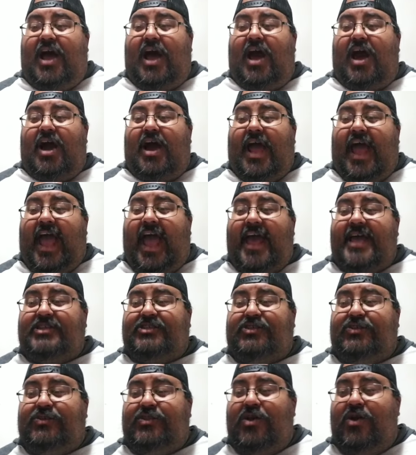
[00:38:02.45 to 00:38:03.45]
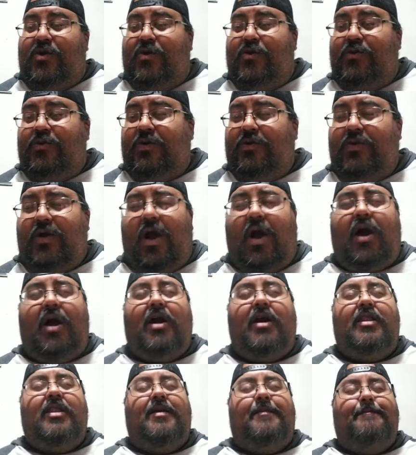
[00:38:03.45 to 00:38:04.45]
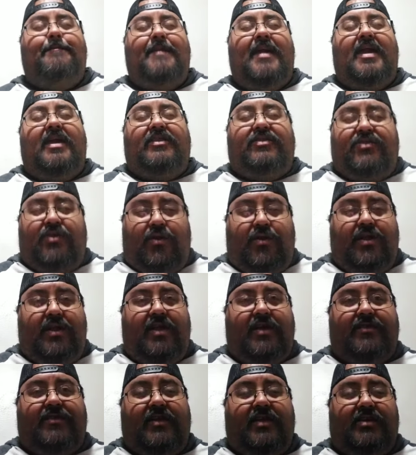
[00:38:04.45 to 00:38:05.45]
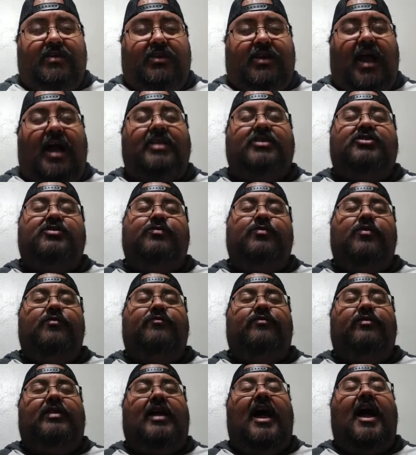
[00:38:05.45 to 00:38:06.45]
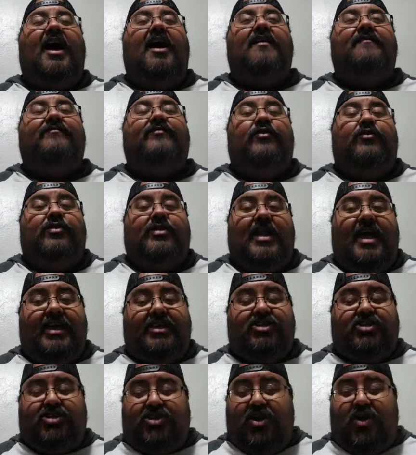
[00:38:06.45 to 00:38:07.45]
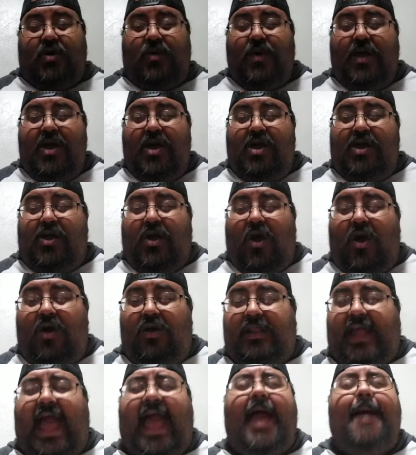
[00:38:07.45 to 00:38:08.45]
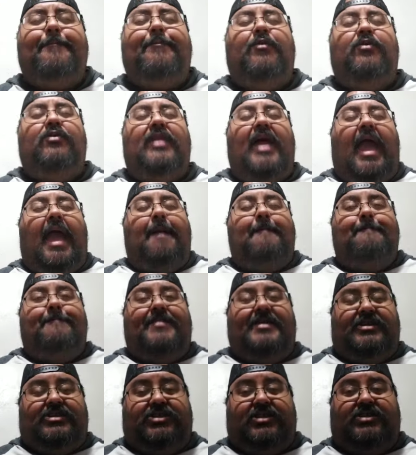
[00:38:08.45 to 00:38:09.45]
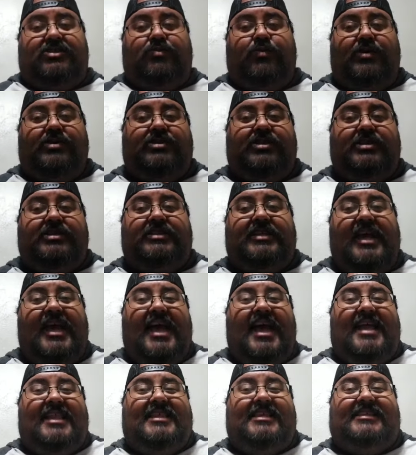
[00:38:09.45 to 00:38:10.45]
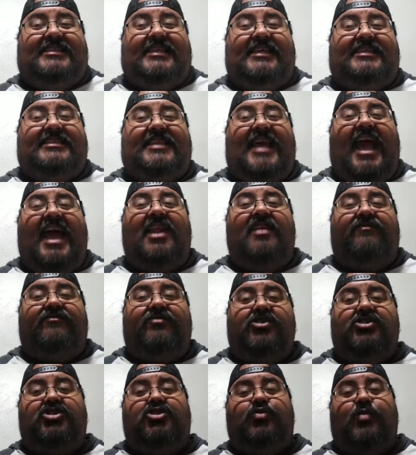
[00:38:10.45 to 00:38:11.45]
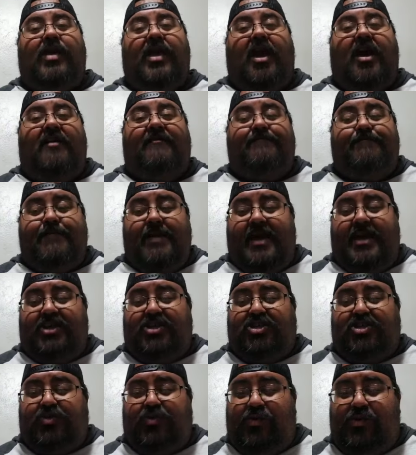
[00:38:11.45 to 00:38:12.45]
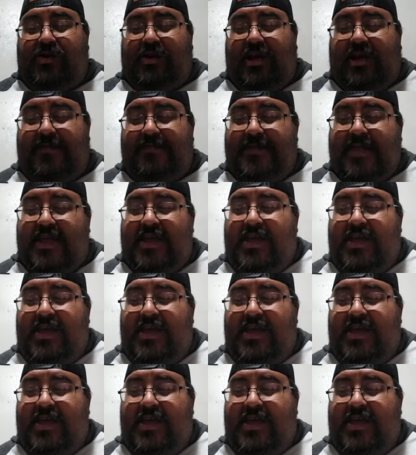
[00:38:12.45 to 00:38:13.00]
Uh, as you know, on May 30th, Gatoh Move will have their next show called Apple Ambitions, which is the sixth anniversary of Mei Suruga.